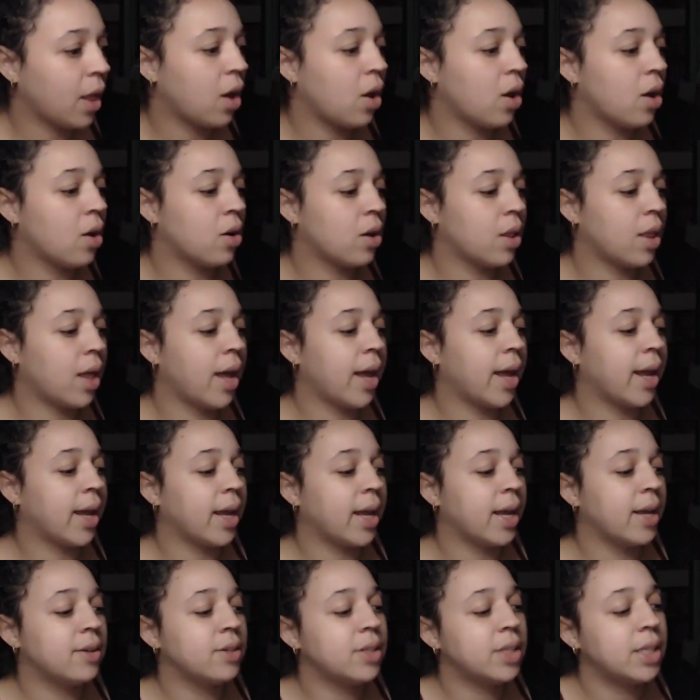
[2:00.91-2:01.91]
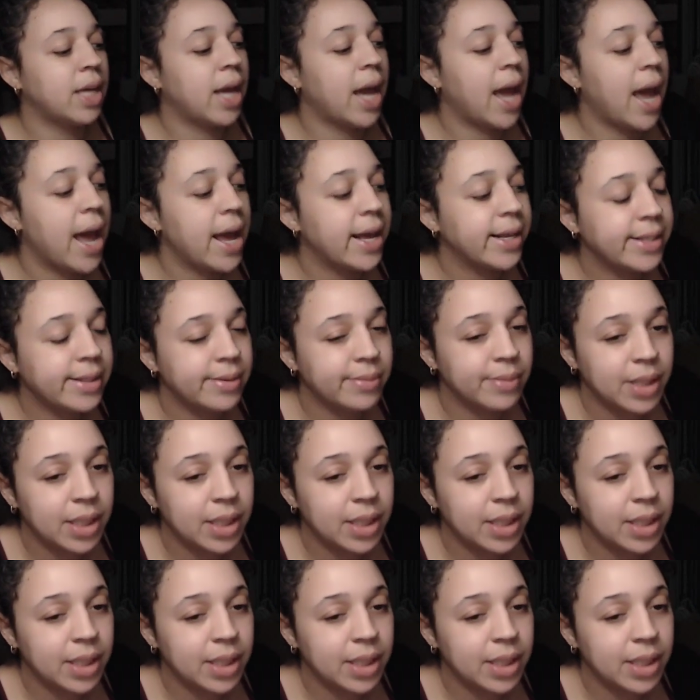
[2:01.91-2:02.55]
or like if she asks